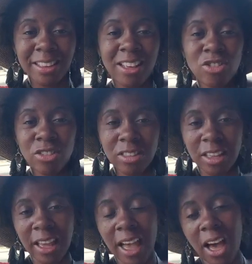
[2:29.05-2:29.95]

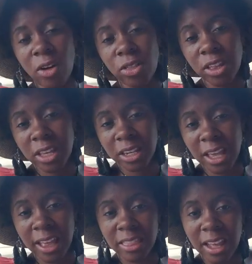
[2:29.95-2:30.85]
interesting how then
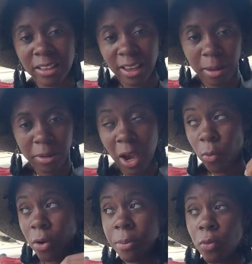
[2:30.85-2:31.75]
at that time now,
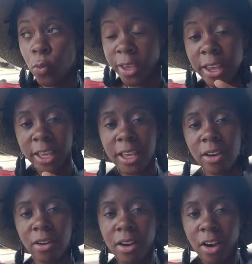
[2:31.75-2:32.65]
we
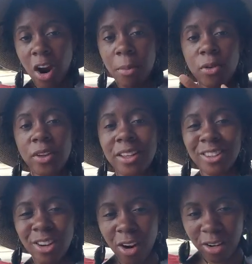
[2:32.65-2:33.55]
here are moving
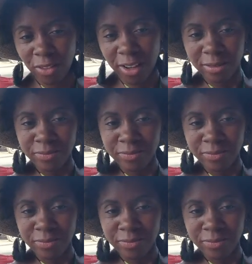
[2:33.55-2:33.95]
into Carnival.